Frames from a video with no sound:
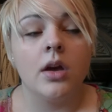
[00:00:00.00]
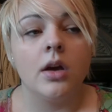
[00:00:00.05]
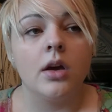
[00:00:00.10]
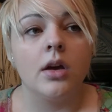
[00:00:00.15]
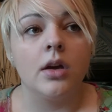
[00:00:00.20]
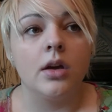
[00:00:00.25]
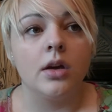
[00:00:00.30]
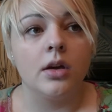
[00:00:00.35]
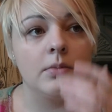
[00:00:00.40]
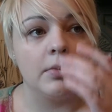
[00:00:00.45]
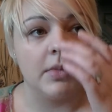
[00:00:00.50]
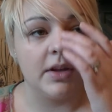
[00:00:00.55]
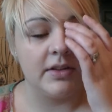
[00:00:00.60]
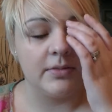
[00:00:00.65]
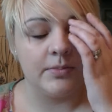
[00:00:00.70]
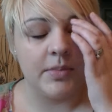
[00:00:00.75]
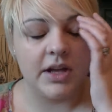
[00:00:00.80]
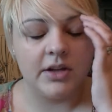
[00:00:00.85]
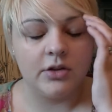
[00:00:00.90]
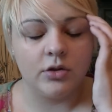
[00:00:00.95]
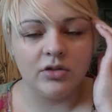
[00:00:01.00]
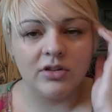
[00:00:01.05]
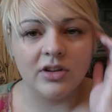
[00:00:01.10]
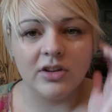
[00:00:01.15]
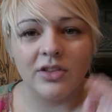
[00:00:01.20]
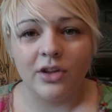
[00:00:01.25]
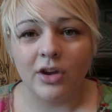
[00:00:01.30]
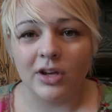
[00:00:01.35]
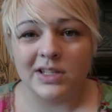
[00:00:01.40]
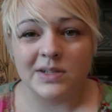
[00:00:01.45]
I spent under
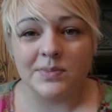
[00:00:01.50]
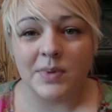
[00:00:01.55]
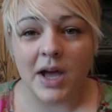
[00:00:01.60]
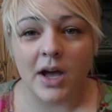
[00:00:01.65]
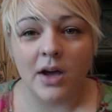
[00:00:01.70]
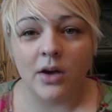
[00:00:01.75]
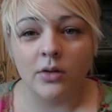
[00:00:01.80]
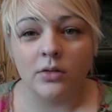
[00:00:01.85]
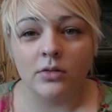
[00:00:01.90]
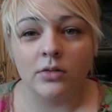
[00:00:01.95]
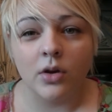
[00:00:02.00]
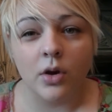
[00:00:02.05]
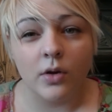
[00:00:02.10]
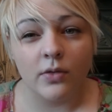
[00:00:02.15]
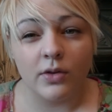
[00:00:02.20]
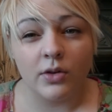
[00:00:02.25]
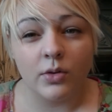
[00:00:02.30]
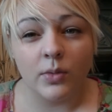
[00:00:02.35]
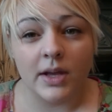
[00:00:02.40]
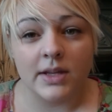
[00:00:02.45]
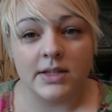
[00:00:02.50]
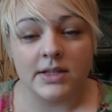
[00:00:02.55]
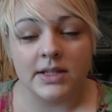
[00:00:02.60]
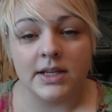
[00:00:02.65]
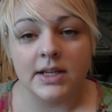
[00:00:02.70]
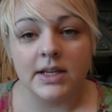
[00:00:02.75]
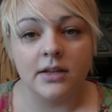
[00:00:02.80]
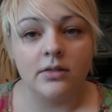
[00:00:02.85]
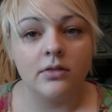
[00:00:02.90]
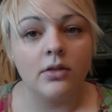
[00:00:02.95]
£30, over
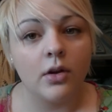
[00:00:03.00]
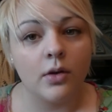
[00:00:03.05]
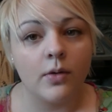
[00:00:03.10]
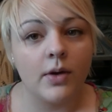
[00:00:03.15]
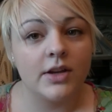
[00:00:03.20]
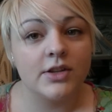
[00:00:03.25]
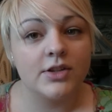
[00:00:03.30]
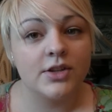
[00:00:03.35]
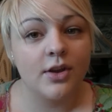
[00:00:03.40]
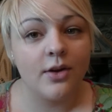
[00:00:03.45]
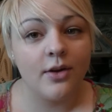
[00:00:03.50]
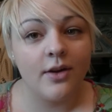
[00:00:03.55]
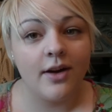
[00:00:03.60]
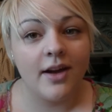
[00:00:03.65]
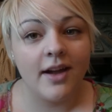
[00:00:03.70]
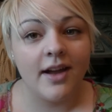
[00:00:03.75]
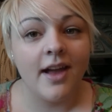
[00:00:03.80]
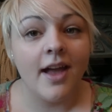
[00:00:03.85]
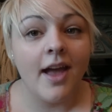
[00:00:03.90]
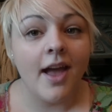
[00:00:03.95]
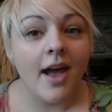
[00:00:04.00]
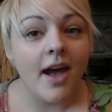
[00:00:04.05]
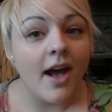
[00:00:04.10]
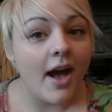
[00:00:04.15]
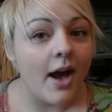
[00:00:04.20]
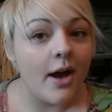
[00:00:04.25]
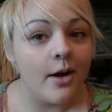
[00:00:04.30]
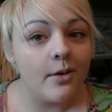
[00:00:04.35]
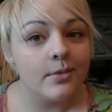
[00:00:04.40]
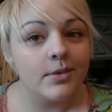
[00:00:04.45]
£20, not quite sure
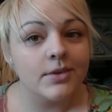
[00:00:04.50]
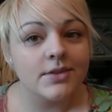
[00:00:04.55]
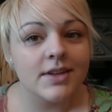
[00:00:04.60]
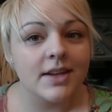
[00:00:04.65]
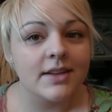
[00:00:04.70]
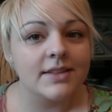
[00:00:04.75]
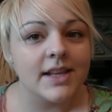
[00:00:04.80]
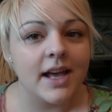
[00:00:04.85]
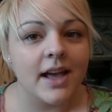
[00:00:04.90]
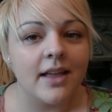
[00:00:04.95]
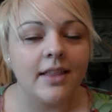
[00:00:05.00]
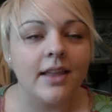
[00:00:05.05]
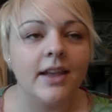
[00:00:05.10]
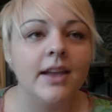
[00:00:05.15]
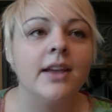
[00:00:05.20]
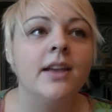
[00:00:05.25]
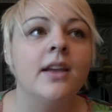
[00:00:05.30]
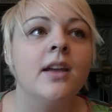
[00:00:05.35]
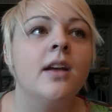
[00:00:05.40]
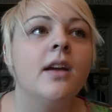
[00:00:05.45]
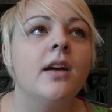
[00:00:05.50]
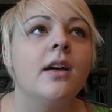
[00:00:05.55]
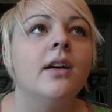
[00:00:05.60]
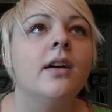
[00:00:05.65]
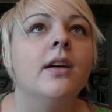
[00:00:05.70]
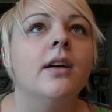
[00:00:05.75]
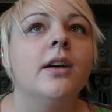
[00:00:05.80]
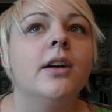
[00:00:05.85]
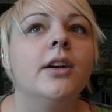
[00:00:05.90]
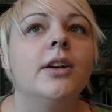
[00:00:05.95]
how much exactly.
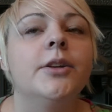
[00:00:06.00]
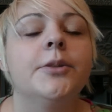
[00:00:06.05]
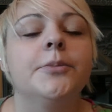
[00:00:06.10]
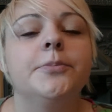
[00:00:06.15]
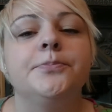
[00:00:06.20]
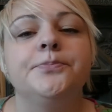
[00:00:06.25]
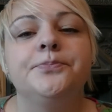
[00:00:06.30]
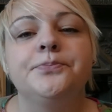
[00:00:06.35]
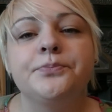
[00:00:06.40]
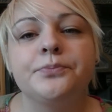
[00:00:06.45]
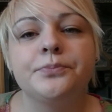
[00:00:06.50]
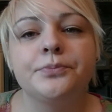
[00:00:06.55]
And